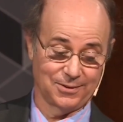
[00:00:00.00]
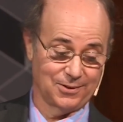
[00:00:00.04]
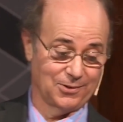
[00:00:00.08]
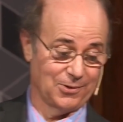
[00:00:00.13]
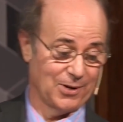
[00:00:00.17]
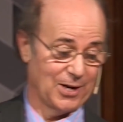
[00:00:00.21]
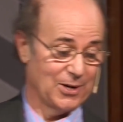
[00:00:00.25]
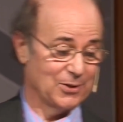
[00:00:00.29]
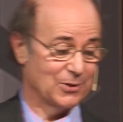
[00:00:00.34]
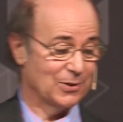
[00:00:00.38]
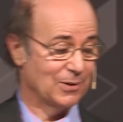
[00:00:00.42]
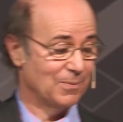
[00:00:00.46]

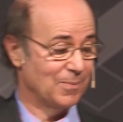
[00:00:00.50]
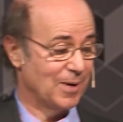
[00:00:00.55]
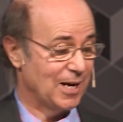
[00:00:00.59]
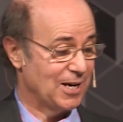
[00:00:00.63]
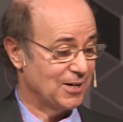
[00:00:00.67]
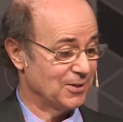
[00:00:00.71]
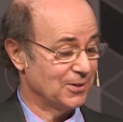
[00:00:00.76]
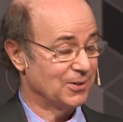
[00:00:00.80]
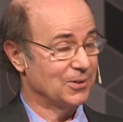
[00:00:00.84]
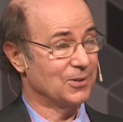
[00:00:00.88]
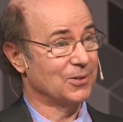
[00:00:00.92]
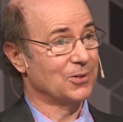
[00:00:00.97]

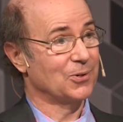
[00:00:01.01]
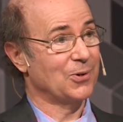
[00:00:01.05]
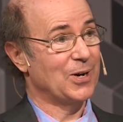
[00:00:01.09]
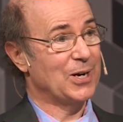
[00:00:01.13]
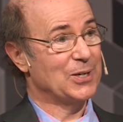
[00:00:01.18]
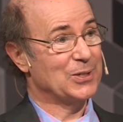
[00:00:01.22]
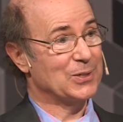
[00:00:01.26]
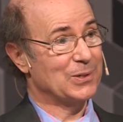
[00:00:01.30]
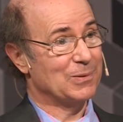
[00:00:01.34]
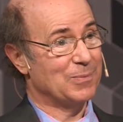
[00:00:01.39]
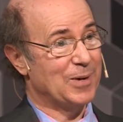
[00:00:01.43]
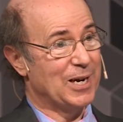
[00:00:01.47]

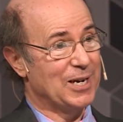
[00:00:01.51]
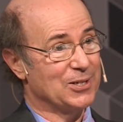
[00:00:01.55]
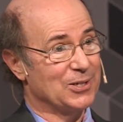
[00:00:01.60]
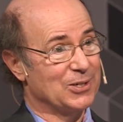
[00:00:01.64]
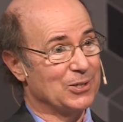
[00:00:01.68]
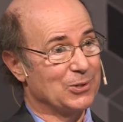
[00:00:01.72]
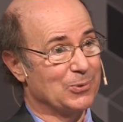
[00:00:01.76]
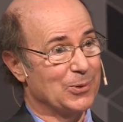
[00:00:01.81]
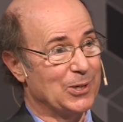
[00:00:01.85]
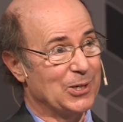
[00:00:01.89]
transformations